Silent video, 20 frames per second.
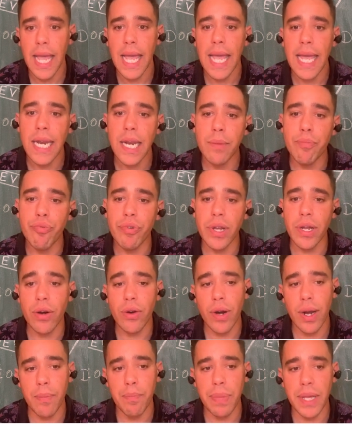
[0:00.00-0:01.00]
And I bring her
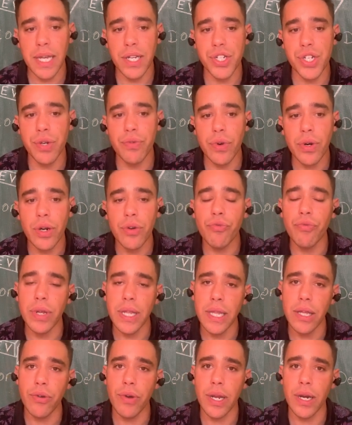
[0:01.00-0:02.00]
up because she wrote a
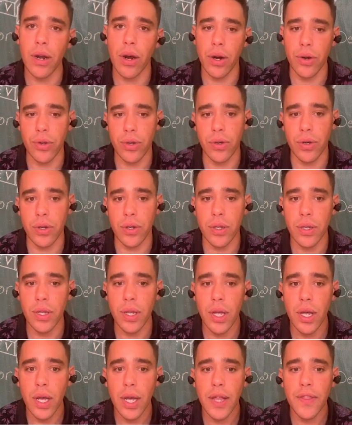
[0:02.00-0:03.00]
really great
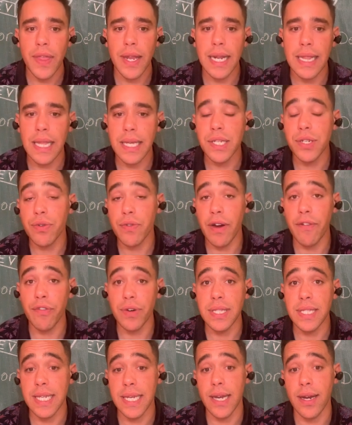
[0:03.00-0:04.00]
article that I'd like to
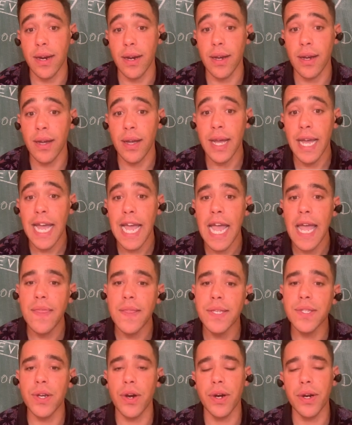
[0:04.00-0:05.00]
reference here. And
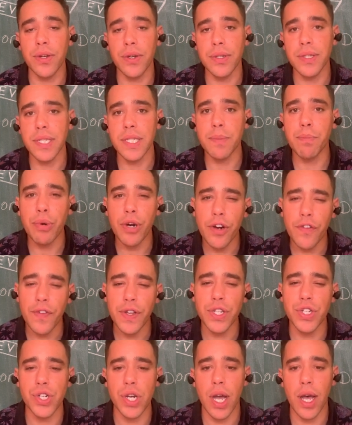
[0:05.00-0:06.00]
this article does a
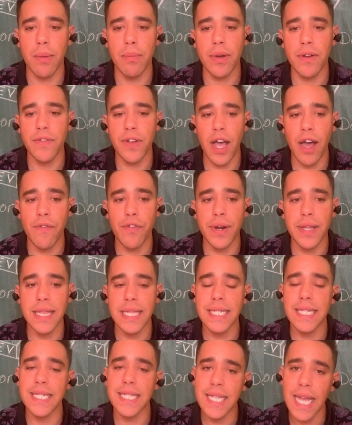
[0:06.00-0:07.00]
perfect job of covering the
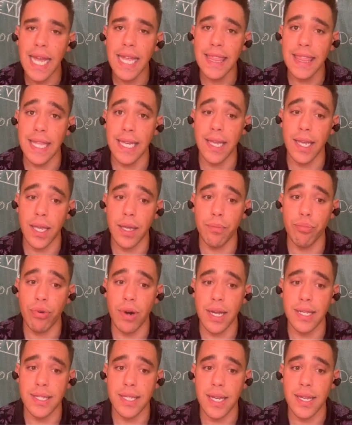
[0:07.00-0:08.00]
design thinking
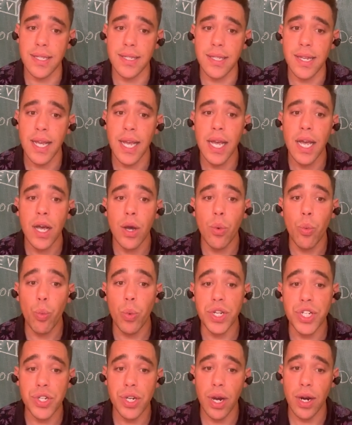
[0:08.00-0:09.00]
process,
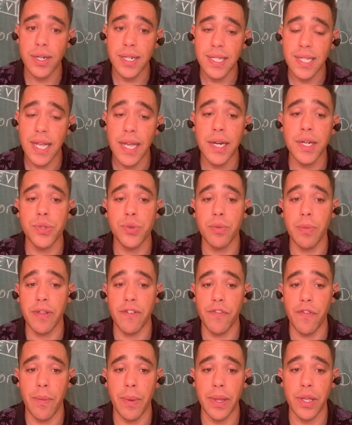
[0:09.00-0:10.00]
which our designers will be
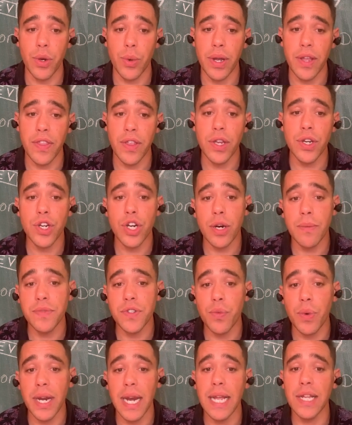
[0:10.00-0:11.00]
familiar with in terms
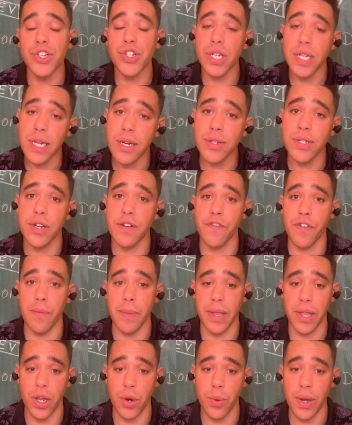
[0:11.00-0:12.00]
of what engineers are
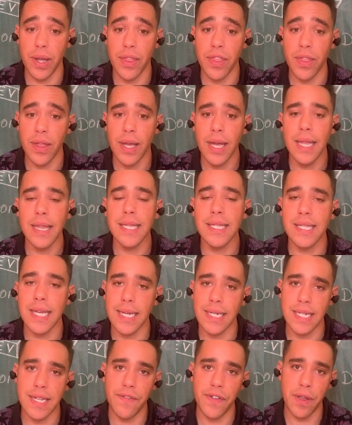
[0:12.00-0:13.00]
familiar with, the
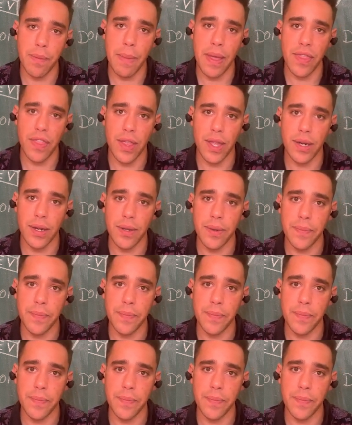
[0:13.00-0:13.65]
scientific method.